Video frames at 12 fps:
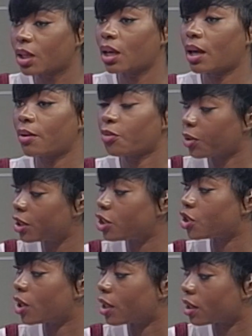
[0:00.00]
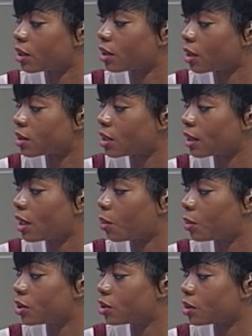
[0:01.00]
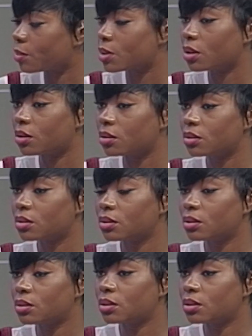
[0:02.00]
freedom of worship. Exactly, worship. I can. So.